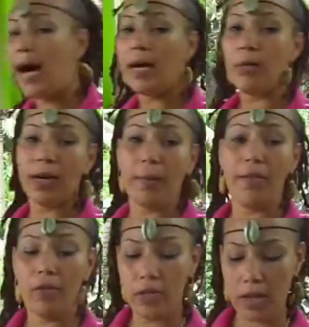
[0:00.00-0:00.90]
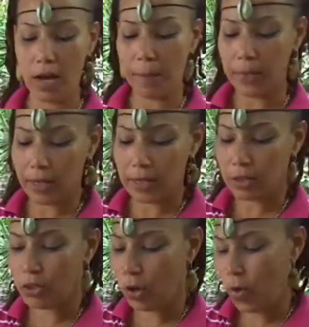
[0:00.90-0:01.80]
I recommend this company
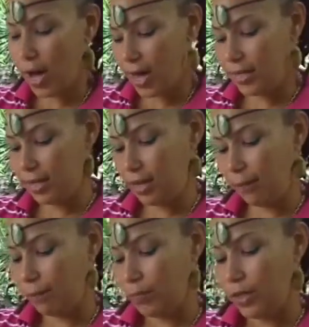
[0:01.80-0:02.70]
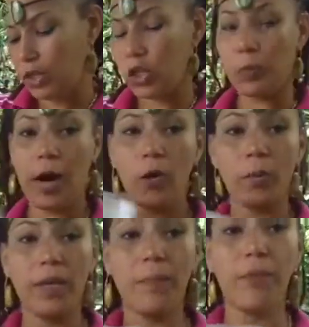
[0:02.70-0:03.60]
so highly.
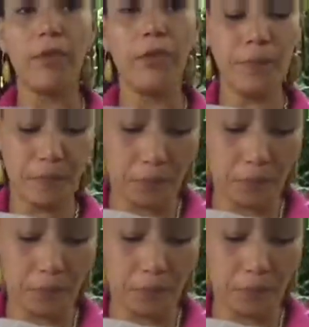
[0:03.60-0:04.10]
Sprout People.